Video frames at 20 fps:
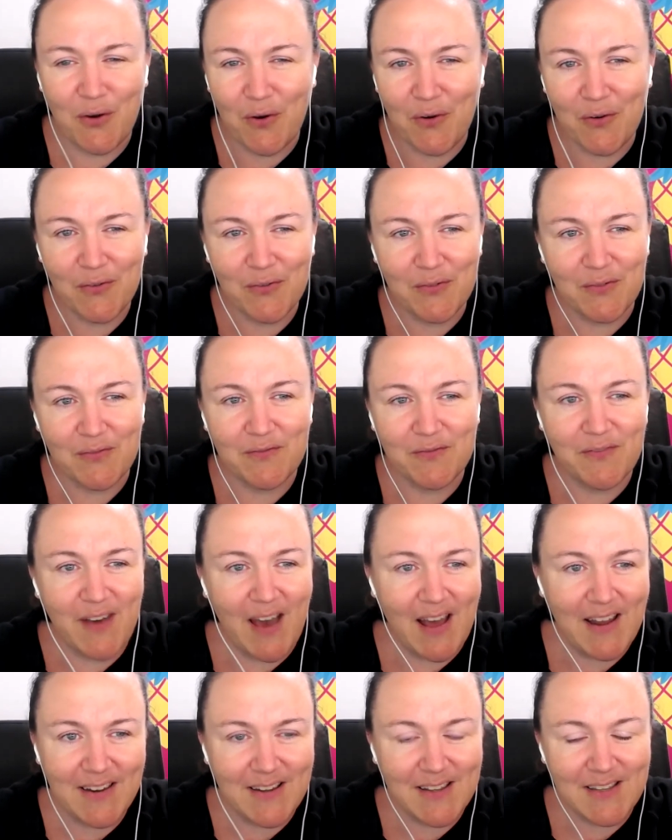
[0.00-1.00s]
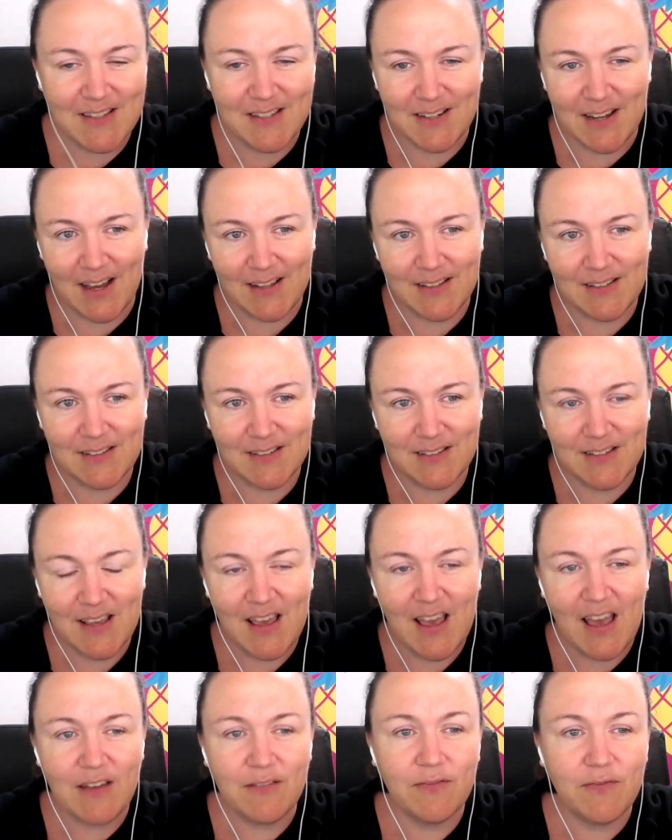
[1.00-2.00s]
on vanity stats
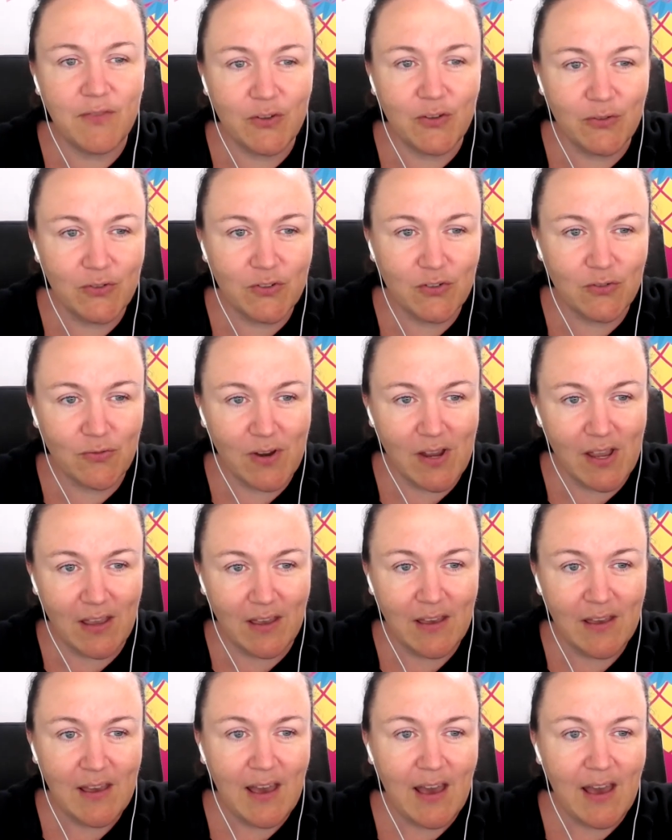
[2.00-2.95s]
and filtering